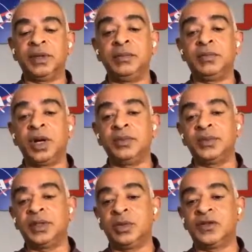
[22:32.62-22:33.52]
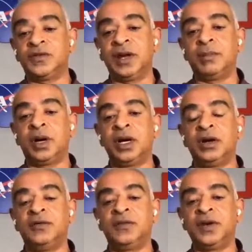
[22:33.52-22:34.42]
probably the most fun part
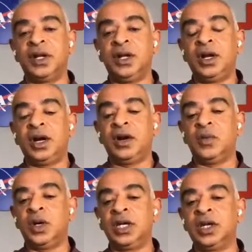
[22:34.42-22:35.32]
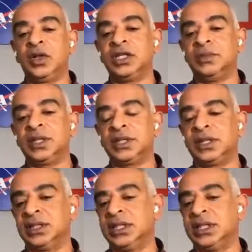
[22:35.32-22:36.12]
of working on these missions